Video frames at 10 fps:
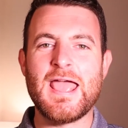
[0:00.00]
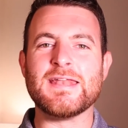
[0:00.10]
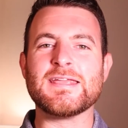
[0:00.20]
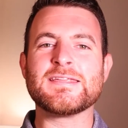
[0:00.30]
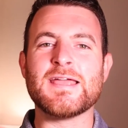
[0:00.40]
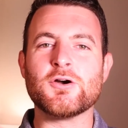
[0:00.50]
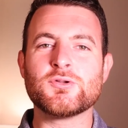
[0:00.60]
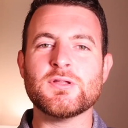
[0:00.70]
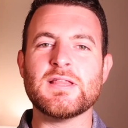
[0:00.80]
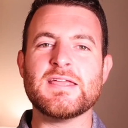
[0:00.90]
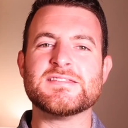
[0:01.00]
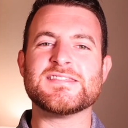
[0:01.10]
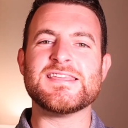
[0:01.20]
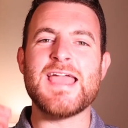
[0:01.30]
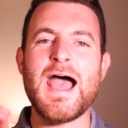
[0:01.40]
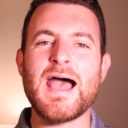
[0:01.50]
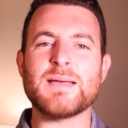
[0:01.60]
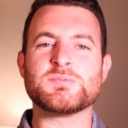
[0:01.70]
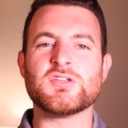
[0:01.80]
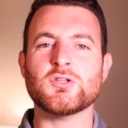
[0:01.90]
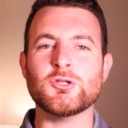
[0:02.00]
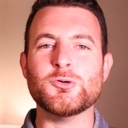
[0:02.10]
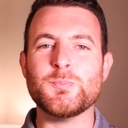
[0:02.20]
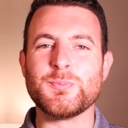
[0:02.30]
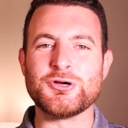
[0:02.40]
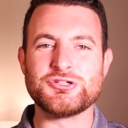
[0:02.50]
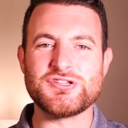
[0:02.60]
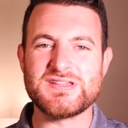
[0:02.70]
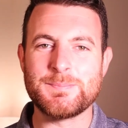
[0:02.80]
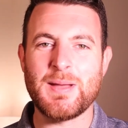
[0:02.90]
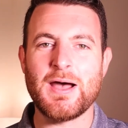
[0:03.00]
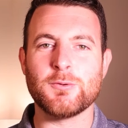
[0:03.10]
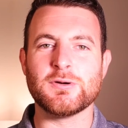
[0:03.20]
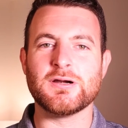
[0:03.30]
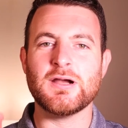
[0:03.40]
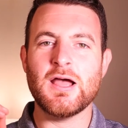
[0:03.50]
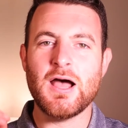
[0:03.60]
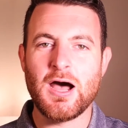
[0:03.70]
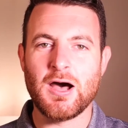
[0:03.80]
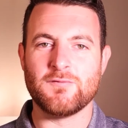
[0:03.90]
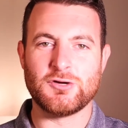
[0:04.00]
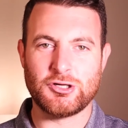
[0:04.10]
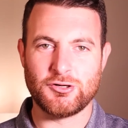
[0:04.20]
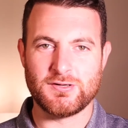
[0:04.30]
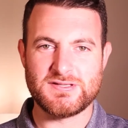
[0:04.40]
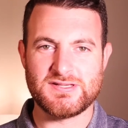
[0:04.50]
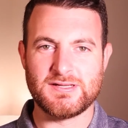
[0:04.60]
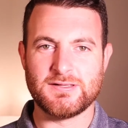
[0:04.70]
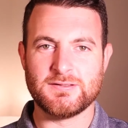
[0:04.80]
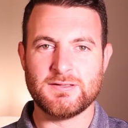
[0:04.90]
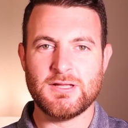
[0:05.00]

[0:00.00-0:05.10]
and it calculates the absolute purchasing power of a currency.